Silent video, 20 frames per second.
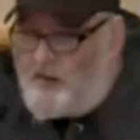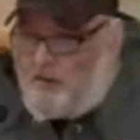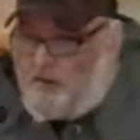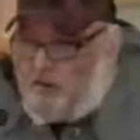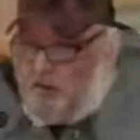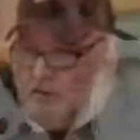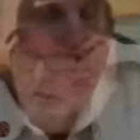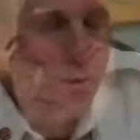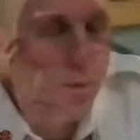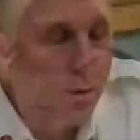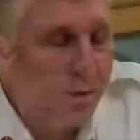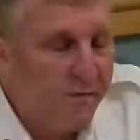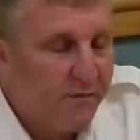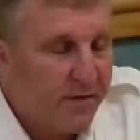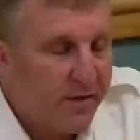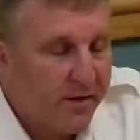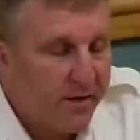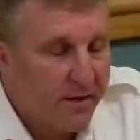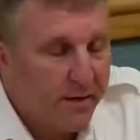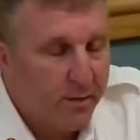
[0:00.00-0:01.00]
So
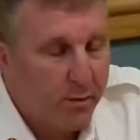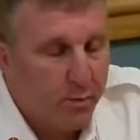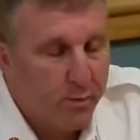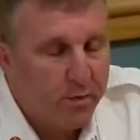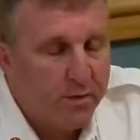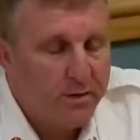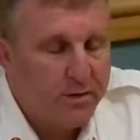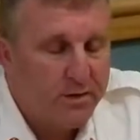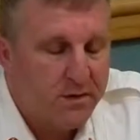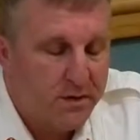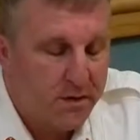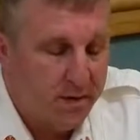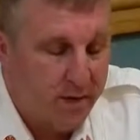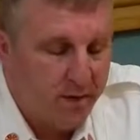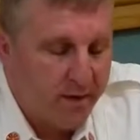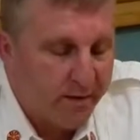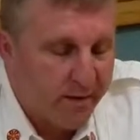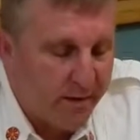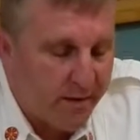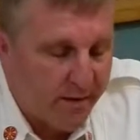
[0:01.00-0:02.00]
everything that was
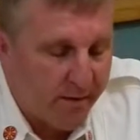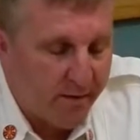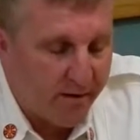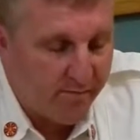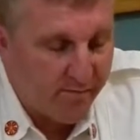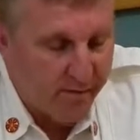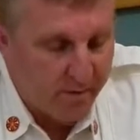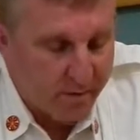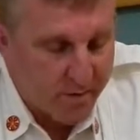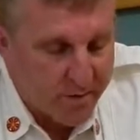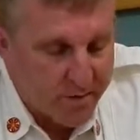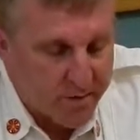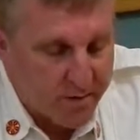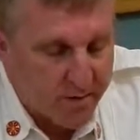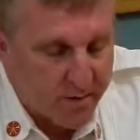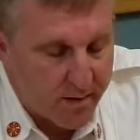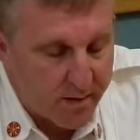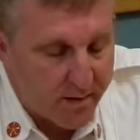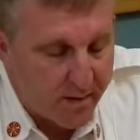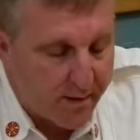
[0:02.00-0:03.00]
under the governor's
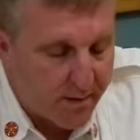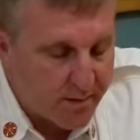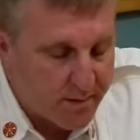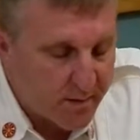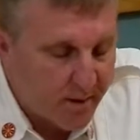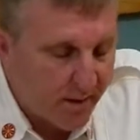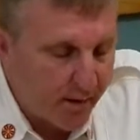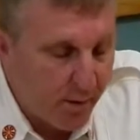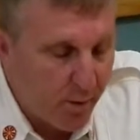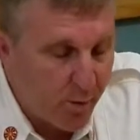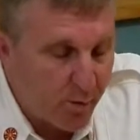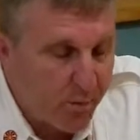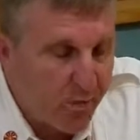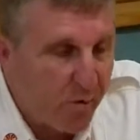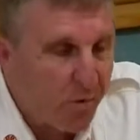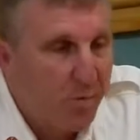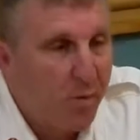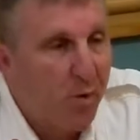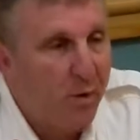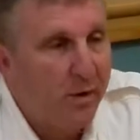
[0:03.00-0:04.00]
stay-at-home
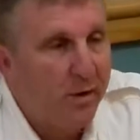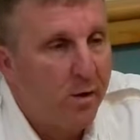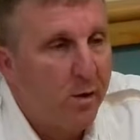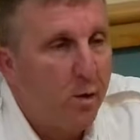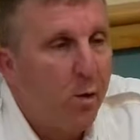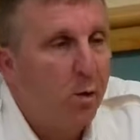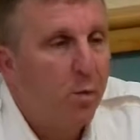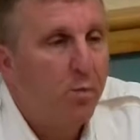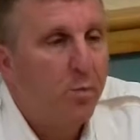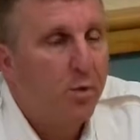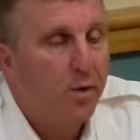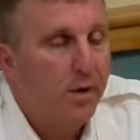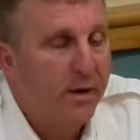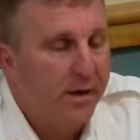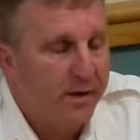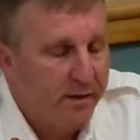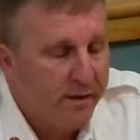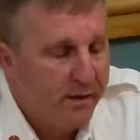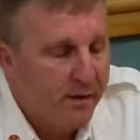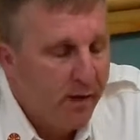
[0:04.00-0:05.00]
2.0
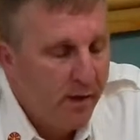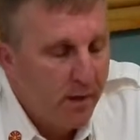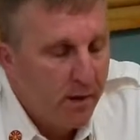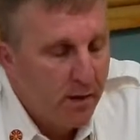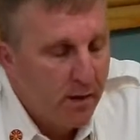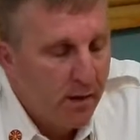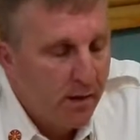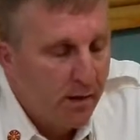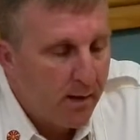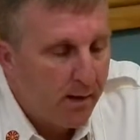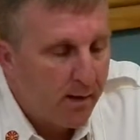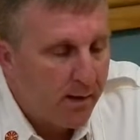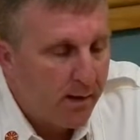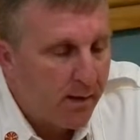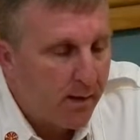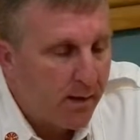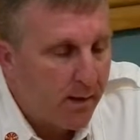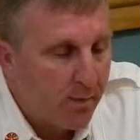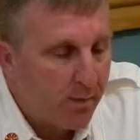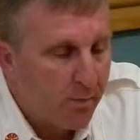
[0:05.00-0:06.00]
plan,
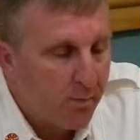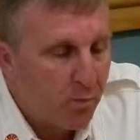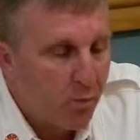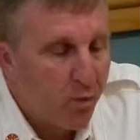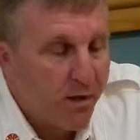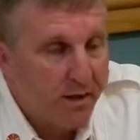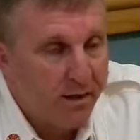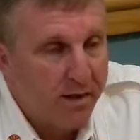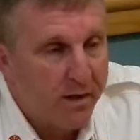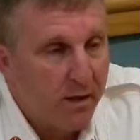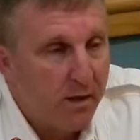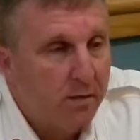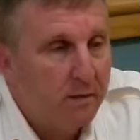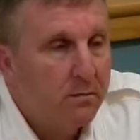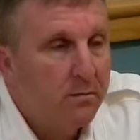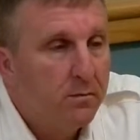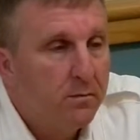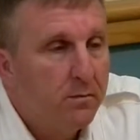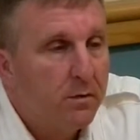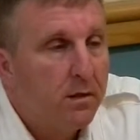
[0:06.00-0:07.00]

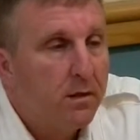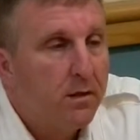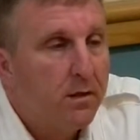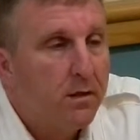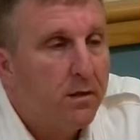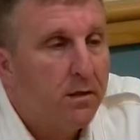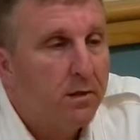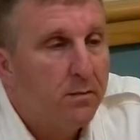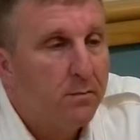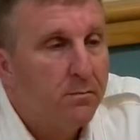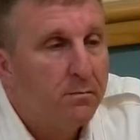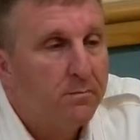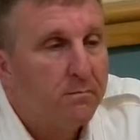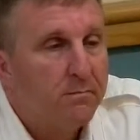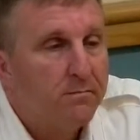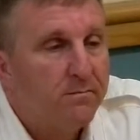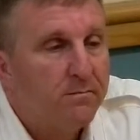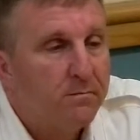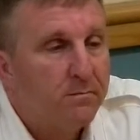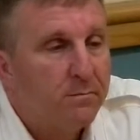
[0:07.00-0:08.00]
retail
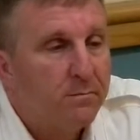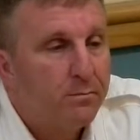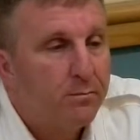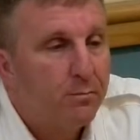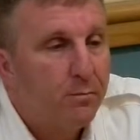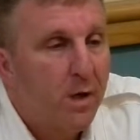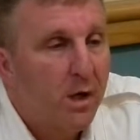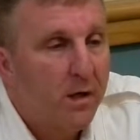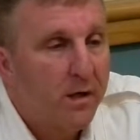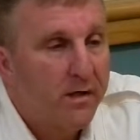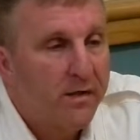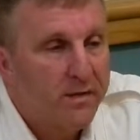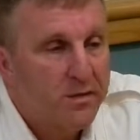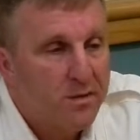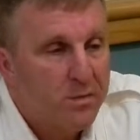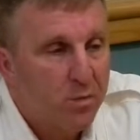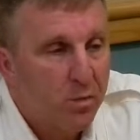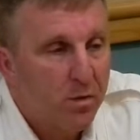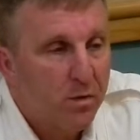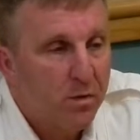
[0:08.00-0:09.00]

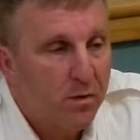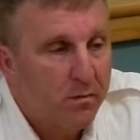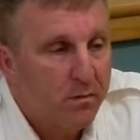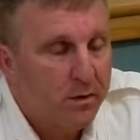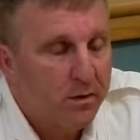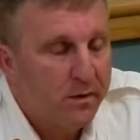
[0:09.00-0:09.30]
markets were